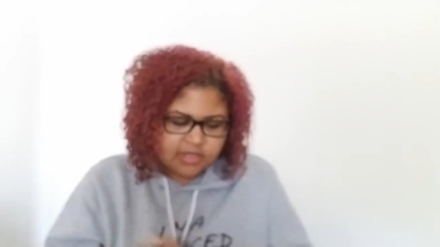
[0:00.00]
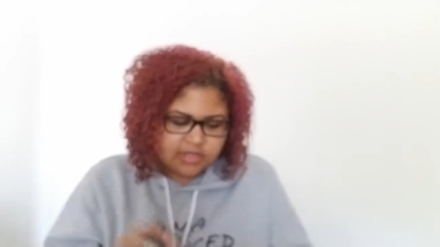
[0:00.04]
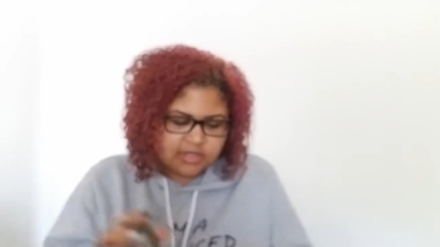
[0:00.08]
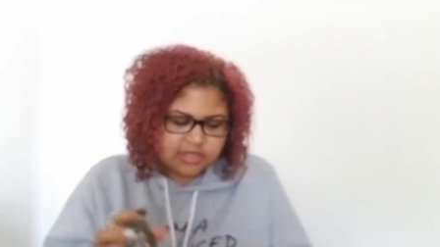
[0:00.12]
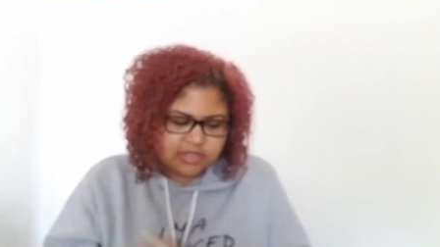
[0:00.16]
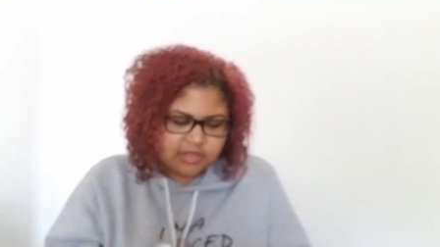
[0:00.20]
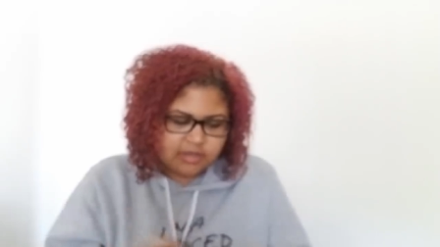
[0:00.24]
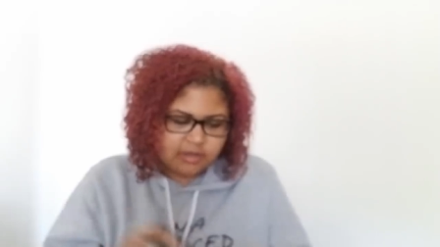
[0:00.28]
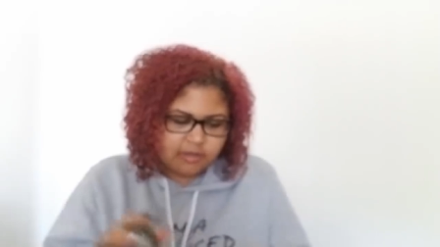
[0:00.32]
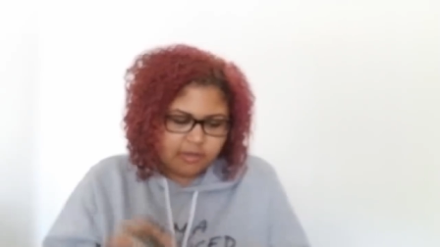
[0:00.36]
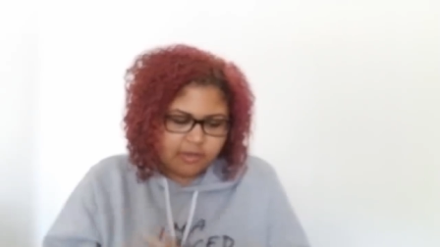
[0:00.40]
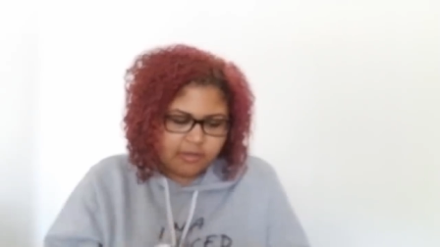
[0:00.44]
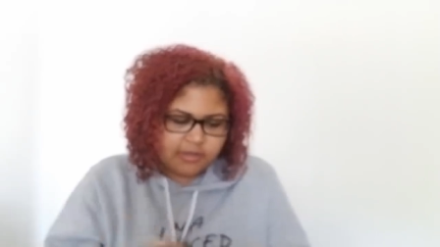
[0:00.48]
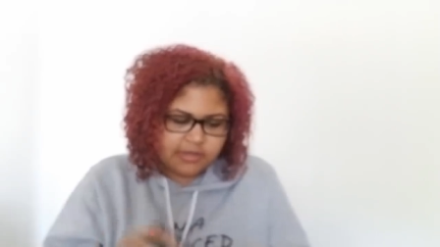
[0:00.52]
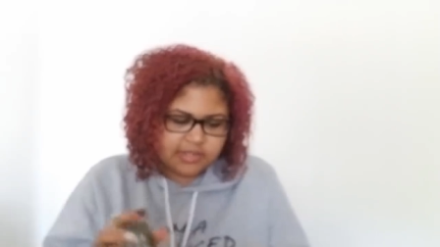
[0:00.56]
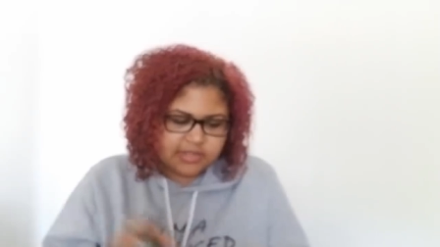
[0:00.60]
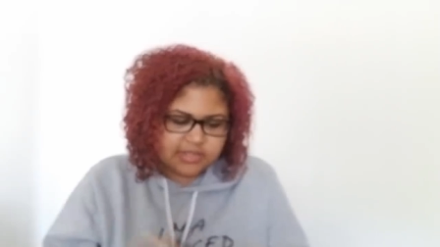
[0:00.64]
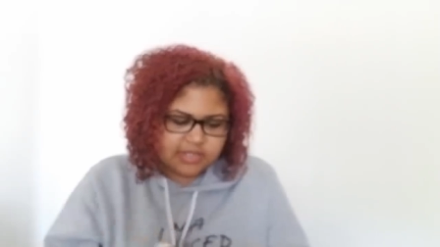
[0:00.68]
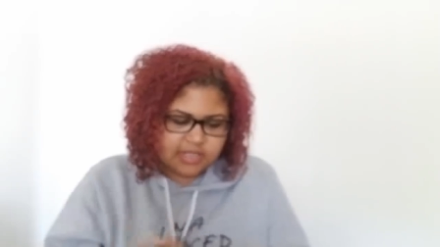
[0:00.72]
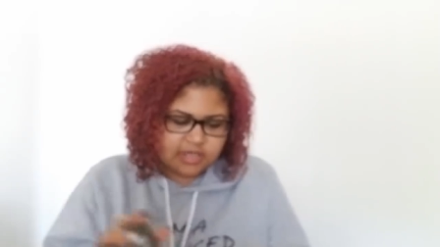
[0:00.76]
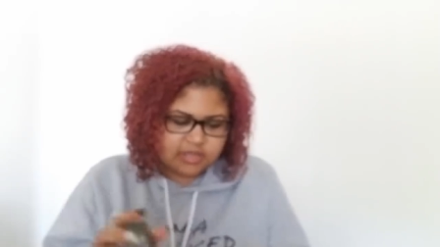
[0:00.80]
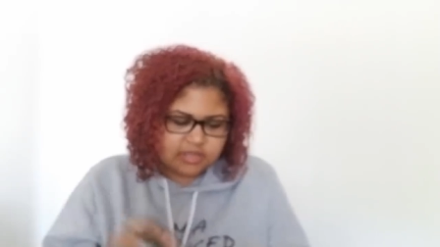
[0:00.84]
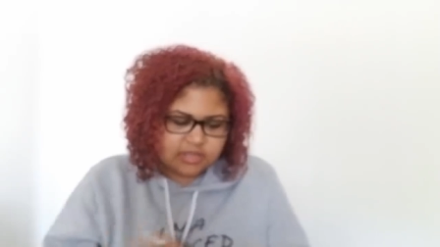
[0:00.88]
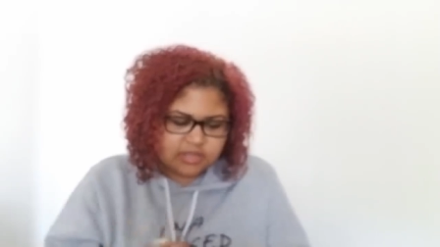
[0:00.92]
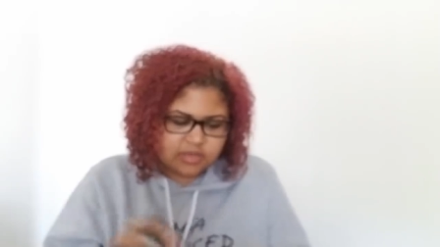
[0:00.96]
Tell me more about this
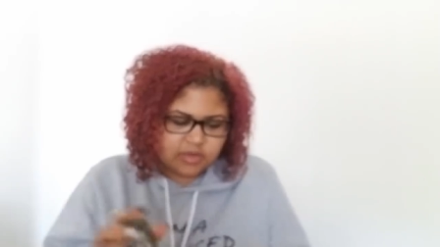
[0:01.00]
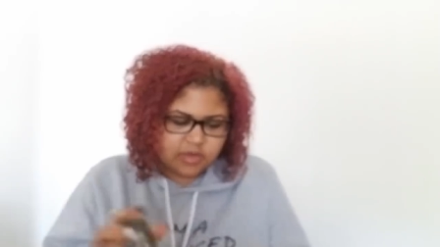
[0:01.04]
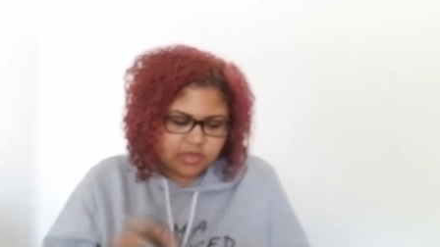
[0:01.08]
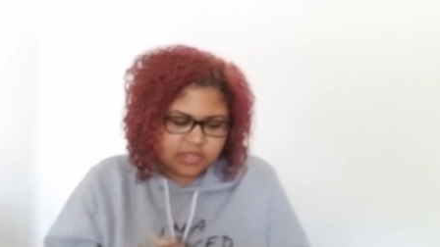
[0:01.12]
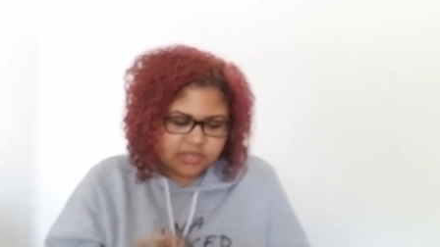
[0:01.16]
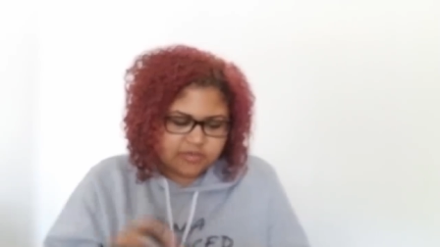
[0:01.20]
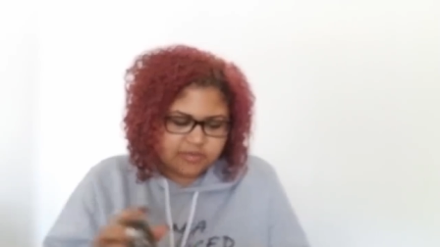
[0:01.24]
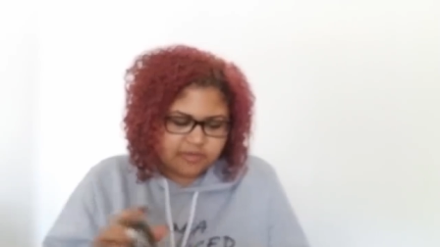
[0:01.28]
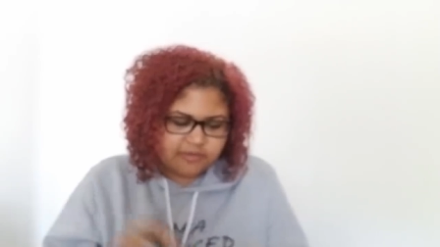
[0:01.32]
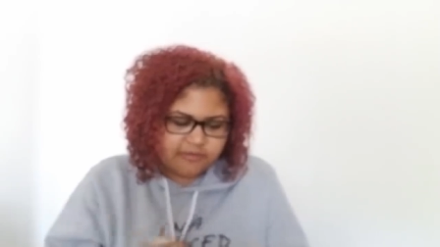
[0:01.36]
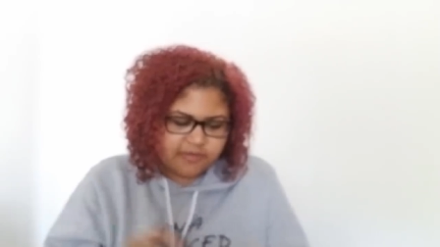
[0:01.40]
King of Swords for